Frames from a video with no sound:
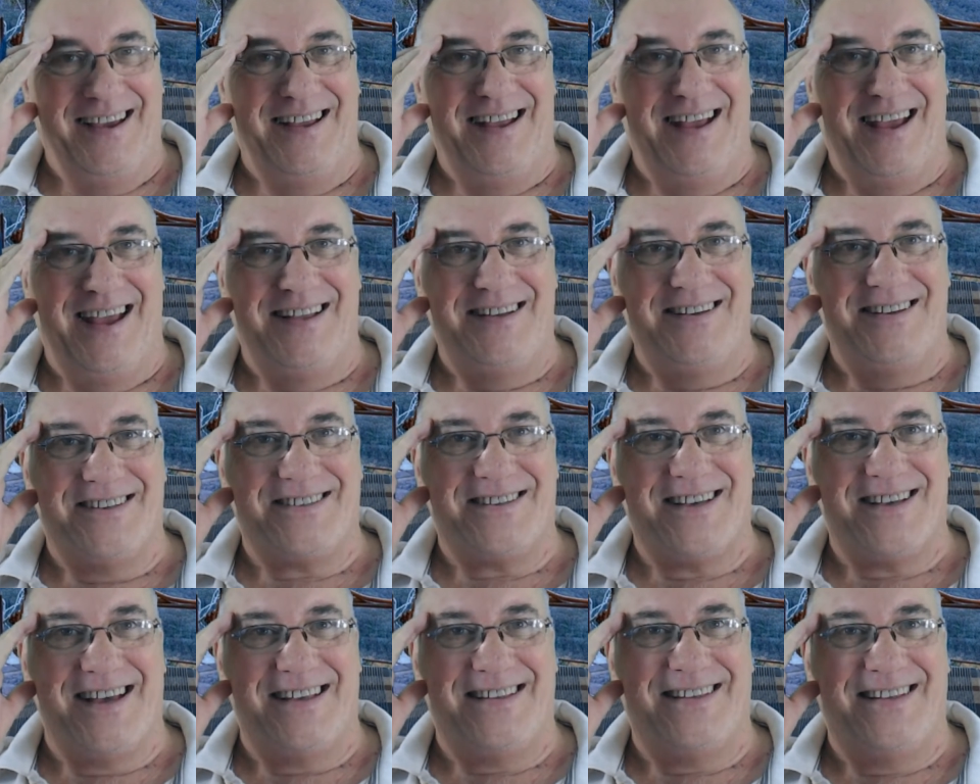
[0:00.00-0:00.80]
and, you
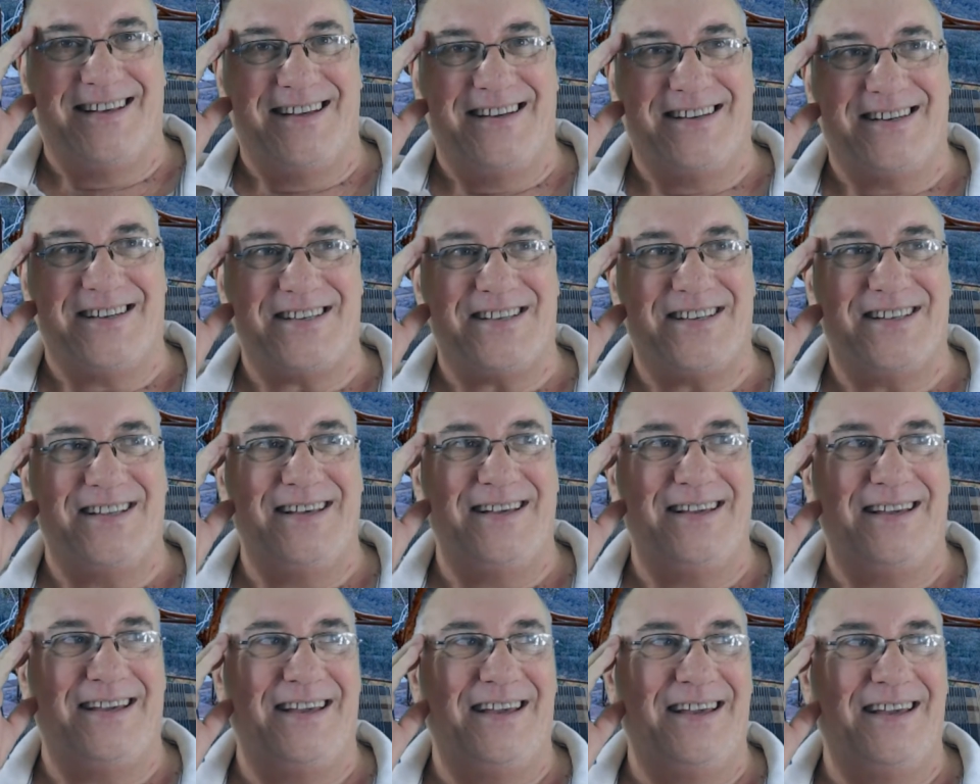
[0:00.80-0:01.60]
sat there just
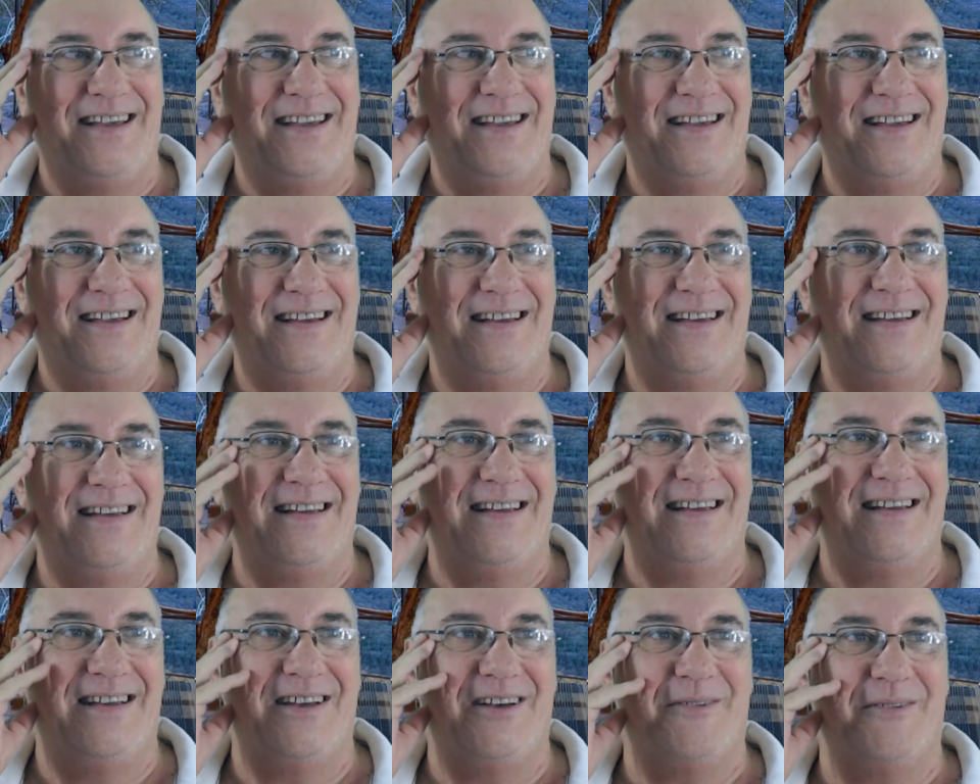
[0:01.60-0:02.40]
thinking
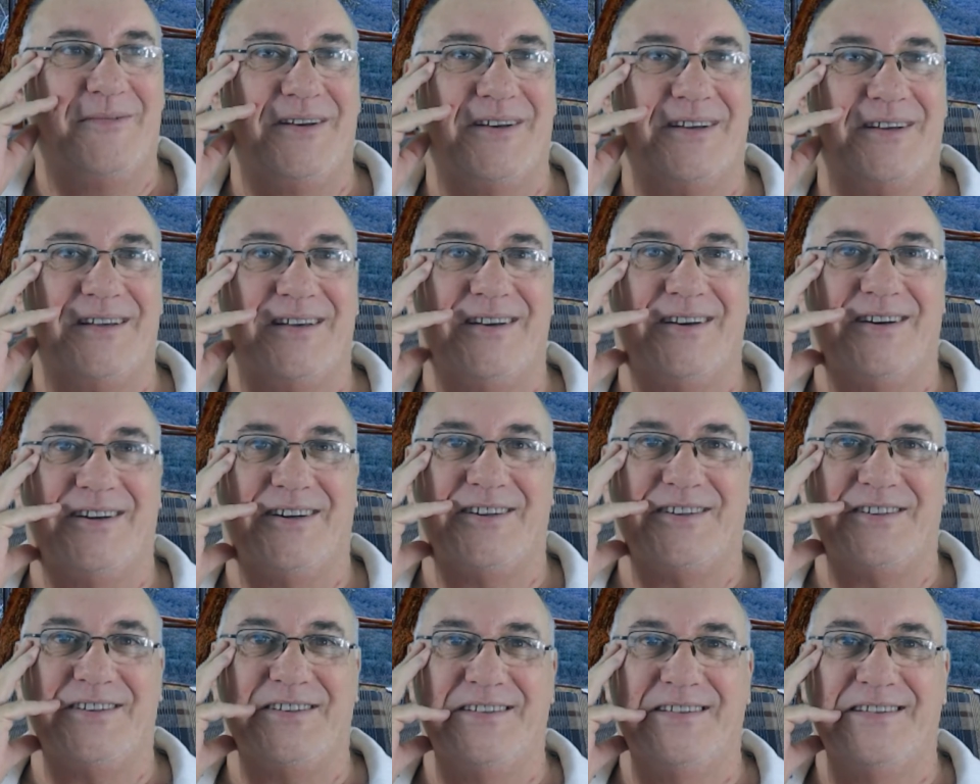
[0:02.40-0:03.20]
oh my
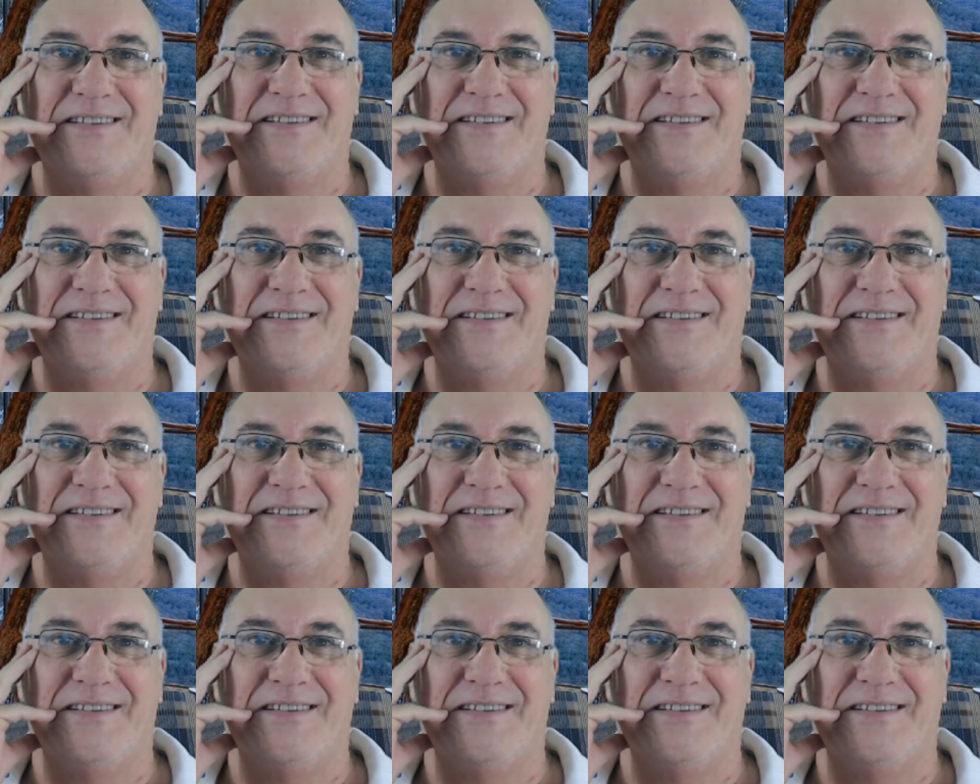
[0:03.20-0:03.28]
god